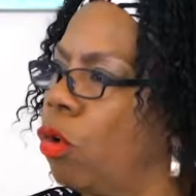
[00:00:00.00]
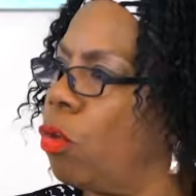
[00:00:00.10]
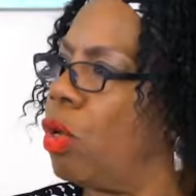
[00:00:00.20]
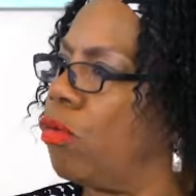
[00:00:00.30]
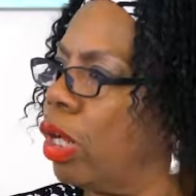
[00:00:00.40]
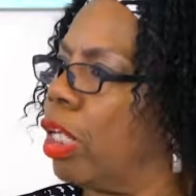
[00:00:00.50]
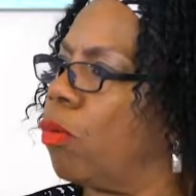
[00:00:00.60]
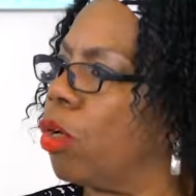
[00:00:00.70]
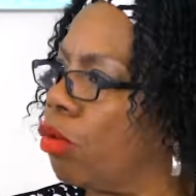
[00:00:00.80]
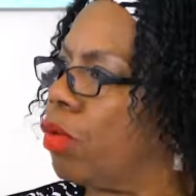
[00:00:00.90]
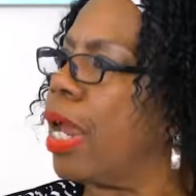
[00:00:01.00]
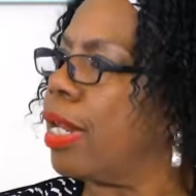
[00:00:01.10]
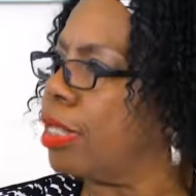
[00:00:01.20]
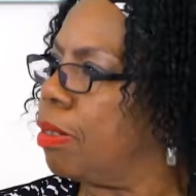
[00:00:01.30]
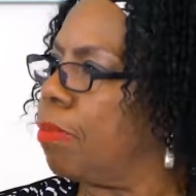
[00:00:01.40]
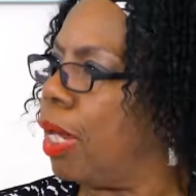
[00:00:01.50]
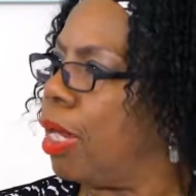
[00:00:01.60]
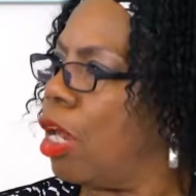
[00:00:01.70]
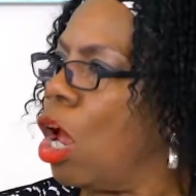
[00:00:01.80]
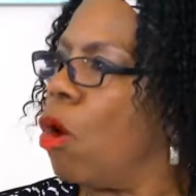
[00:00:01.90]
we really were created to
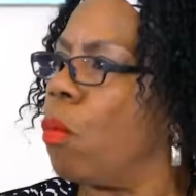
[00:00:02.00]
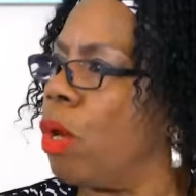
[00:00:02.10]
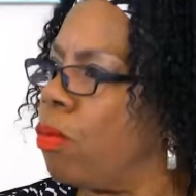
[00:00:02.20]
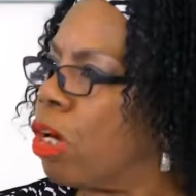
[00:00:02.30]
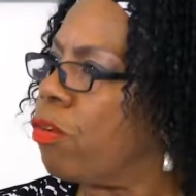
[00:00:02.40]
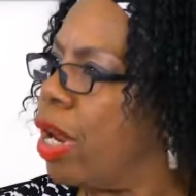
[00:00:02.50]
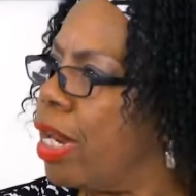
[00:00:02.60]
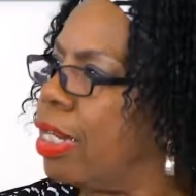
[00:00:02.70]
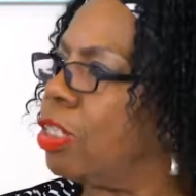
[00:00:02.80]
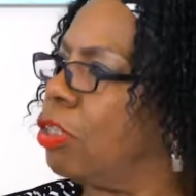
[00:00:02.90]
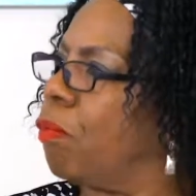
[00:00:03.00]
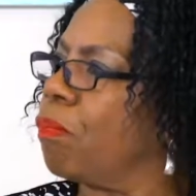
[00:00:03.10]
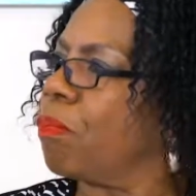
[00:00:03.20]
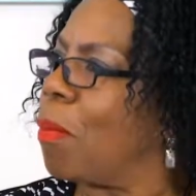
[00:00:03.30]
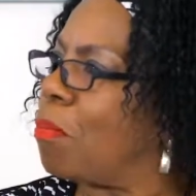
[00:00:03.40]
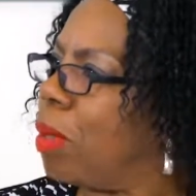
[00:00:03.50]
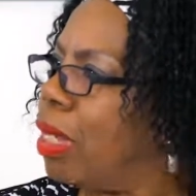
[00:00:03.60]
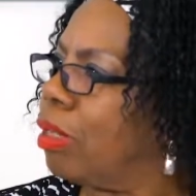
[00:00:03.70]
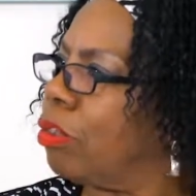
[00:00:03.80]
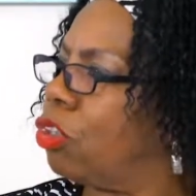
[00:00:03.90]
be. We were created to
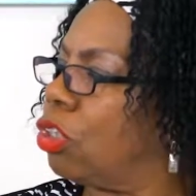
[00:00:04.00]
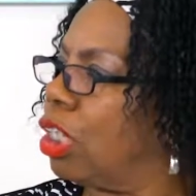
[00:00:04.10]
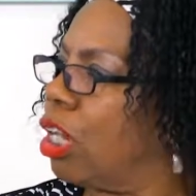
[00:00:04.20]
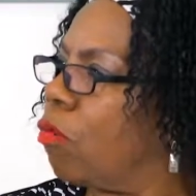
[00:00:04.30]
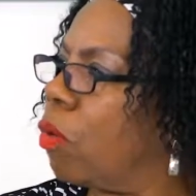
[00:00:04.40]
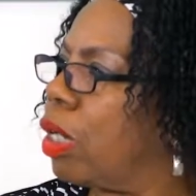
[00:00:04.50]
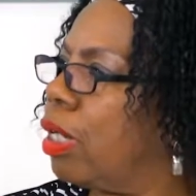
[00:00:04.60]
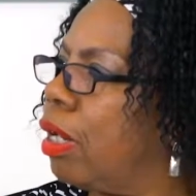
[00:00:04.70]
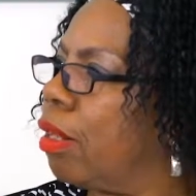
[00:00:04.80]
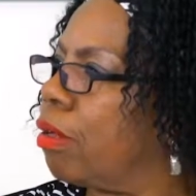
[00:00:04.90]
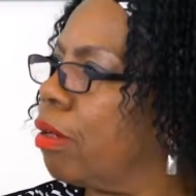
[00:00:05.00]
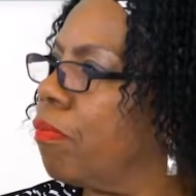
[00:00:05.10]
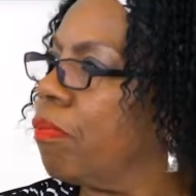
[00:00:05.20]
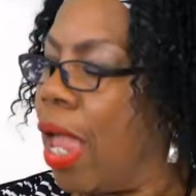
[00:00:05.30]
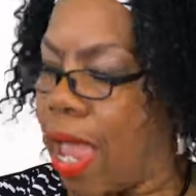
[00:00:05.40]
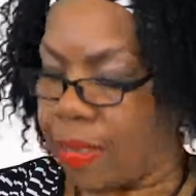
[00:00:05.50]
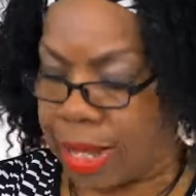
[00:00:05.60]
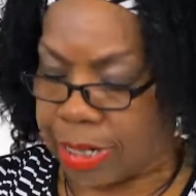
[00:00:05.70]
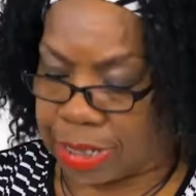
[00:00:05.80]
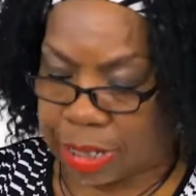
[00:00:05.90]
build, to love one another. And
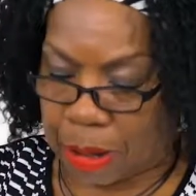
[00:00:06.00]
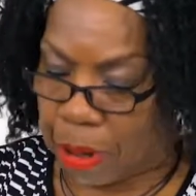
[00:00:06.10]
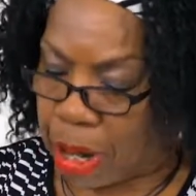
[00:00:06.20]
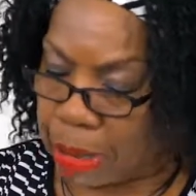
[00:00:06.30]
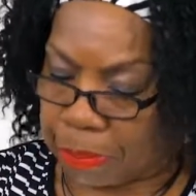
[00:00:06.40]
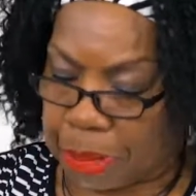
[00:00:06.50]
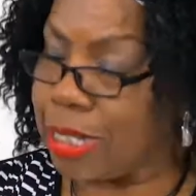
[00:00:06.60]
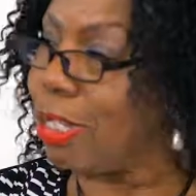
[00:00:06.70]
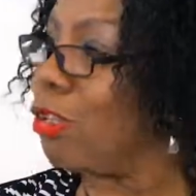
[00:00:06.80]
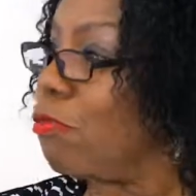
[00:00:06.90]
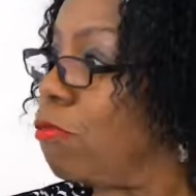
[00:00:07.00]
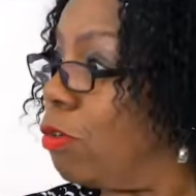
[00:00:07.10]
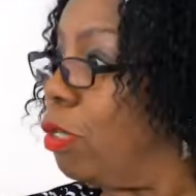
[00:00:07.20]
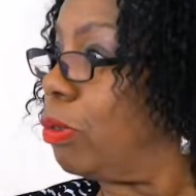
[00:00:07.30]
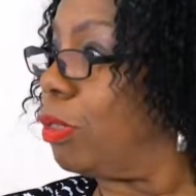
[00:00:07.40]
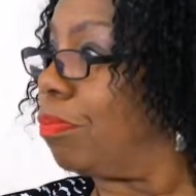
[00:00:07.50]
there's some pieces of fruit.